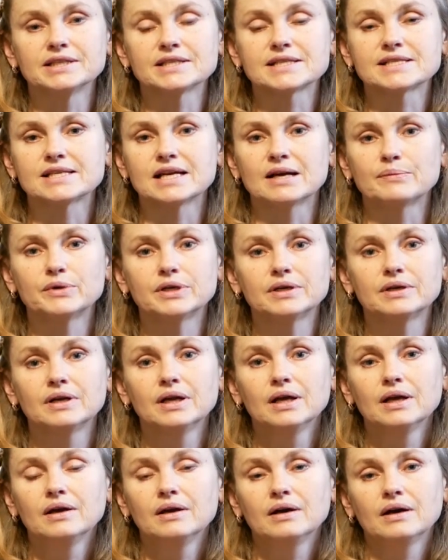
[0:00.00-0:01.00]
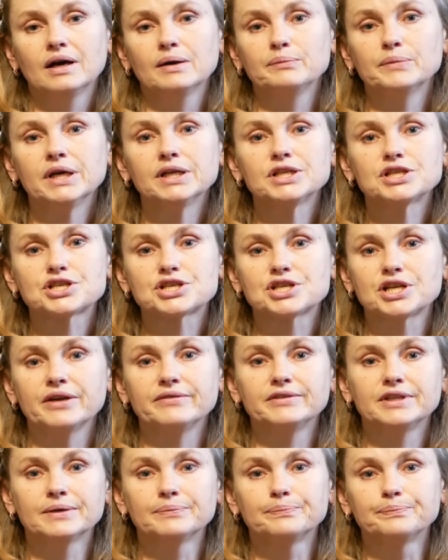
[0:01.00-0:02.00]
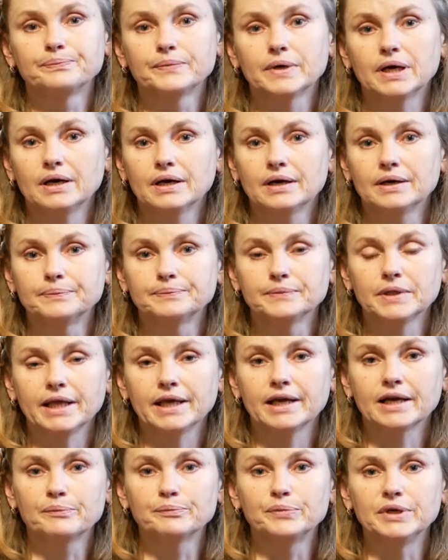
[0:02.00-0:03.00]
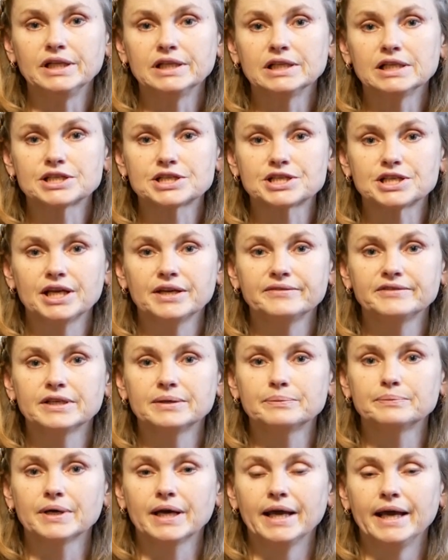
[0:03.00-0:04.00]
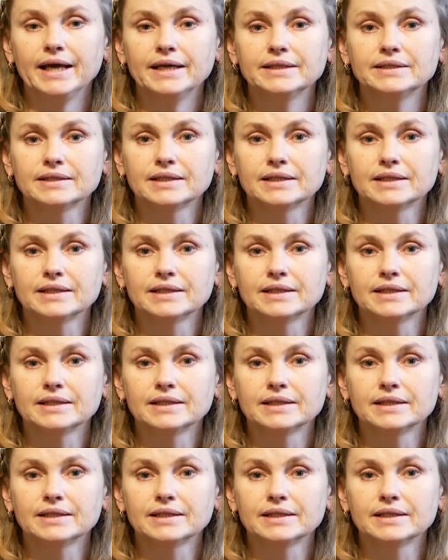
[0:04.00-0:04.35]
in the summer. I might shave them, like completely shave them, head